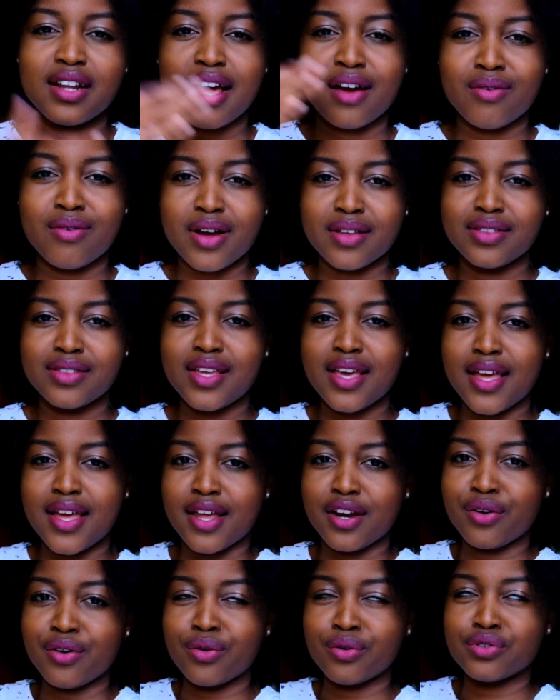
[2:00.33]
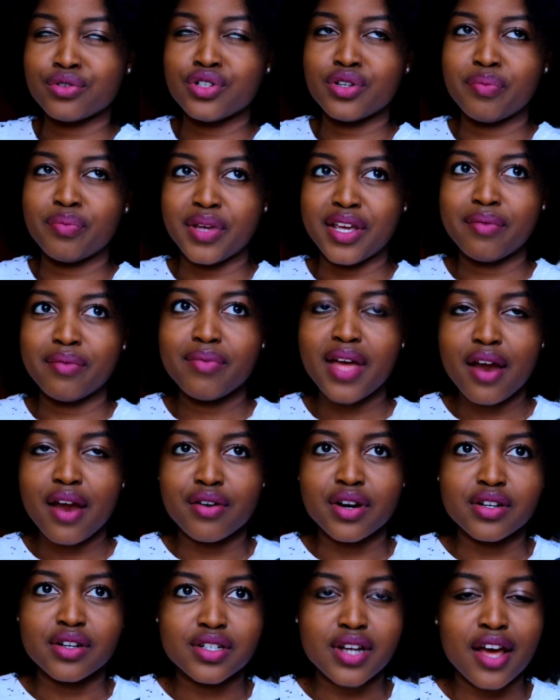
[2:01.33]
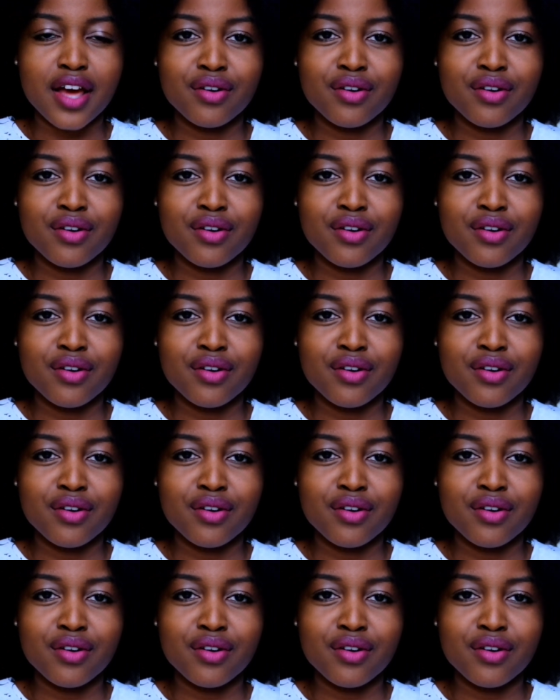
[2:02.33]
I want the end goal to be marriage. I